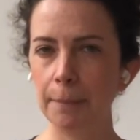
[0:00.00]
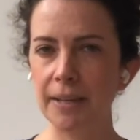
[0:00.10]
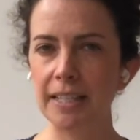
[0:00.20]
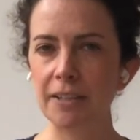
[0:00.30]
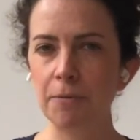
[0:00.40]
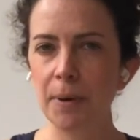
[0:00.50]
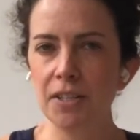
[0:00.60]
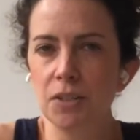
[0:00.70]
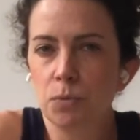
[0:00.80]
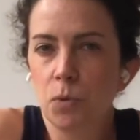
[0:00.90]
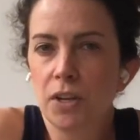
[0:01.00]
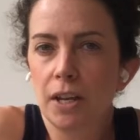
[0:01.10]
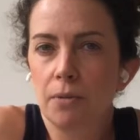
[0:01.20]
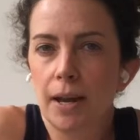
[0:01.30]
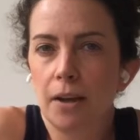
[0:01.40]
because if a person's
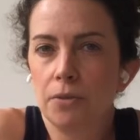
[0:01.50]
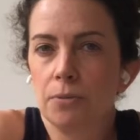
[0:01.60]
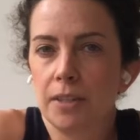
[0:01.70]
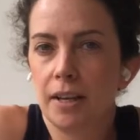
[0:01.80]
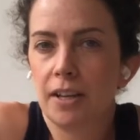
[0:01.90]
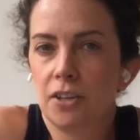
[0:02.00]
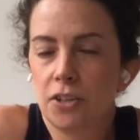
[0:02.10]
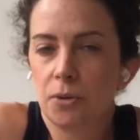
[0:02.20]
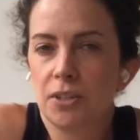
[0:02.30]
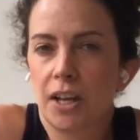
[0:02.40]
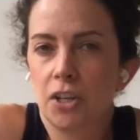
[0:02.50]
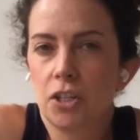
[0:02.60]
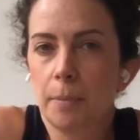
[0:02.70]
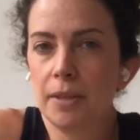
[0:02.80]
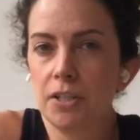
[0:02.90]
walking around with their shoulders hunched
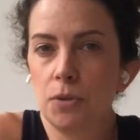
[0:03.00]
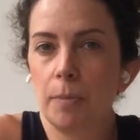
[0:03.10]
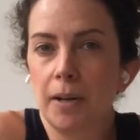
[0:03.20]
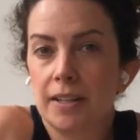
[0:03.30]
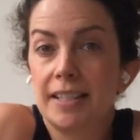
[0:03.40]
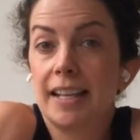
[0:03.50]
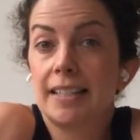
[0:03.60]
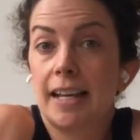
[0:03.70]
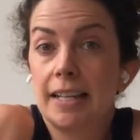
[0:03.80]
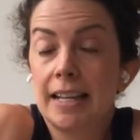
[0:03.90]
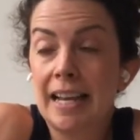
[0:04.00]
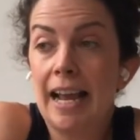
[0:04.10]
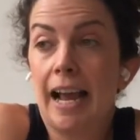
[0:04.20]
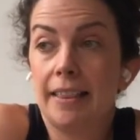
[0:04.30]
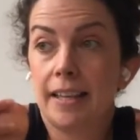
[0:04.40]
up and they do a Pilates exercise
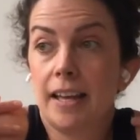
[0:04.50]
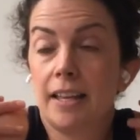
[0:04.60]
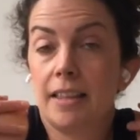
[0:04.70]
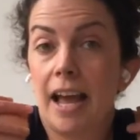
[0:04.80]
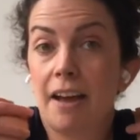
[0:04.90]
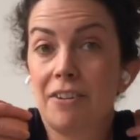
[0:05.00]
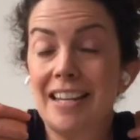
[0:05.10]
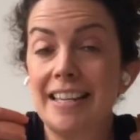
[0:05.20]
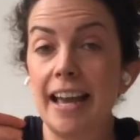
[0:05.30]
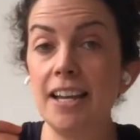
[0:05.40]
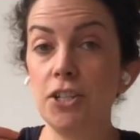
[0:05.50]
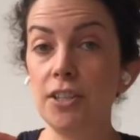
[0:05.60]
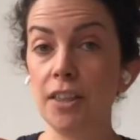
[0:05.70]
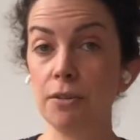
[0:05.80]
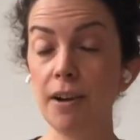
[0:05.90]
and they haven't engaged
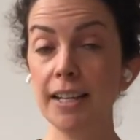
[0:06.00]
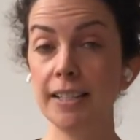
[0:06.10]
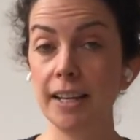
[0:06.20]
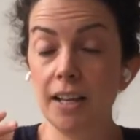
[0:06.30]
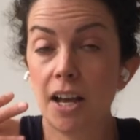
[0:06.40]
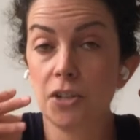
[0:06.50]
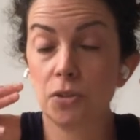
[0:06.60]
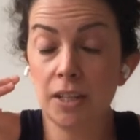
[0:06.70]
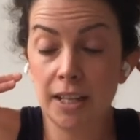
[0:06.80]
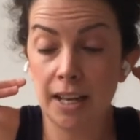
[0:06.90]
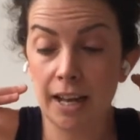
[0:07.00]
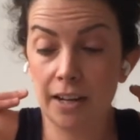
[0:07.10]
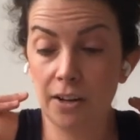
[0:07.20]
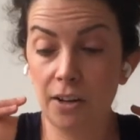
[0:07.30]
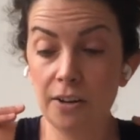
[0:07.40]
their thoracic girdle,
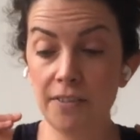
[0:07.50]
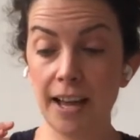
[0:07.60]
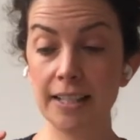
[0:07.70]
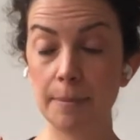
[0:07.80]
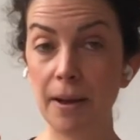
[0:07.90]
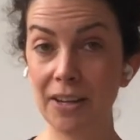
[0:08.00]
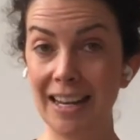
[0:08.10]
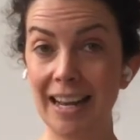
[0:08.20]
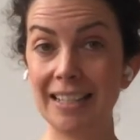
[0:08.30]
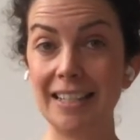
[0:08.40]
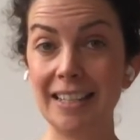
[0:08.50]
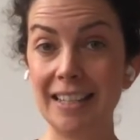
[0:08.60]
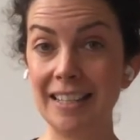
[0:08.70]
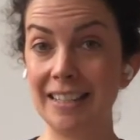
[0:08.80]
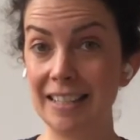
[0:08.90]
And a lot of that is about connecting to
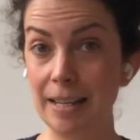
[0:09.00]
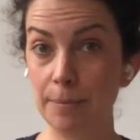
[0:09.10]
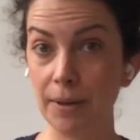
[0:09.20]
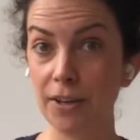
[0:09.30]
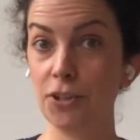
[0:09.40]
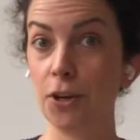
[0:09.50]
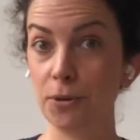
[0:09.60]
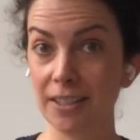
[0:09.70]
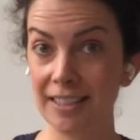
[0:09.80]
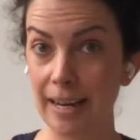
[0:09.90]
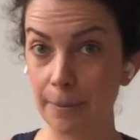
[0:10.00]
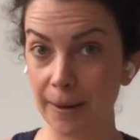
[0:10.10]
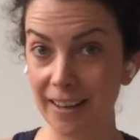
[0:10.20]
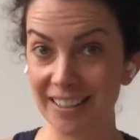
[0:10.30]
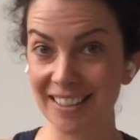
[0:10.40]
these deeper shoulder
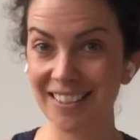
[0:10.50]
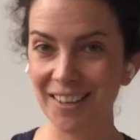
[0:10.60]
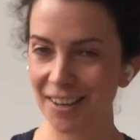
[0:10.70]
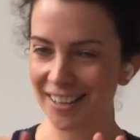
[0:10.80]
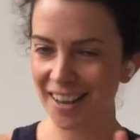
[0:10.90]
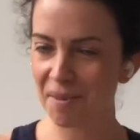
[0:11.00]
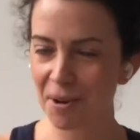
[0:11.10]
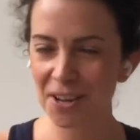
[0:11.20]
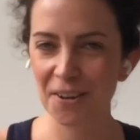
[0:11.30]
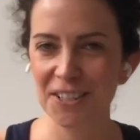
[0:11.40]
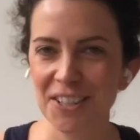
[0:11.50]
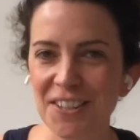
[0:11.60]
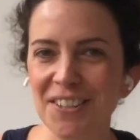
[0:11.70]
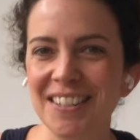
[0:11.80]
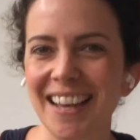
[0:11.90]
stabilizers. I won't go into
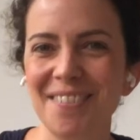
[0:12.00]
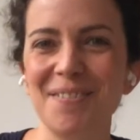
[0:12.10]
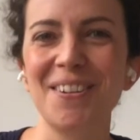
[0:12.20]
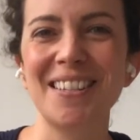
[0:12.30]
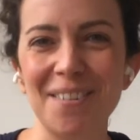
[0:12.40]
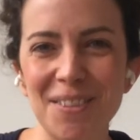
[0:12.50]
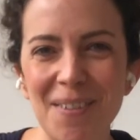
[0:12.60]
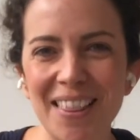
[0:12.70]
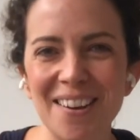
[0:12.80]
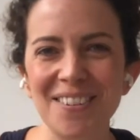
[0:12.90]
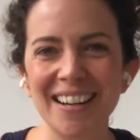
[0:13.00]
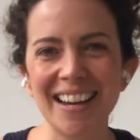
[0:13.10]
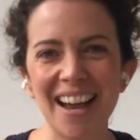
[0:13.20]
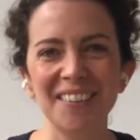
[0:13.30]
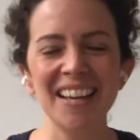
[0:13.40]
huge depth about that right
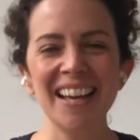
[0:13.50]
now,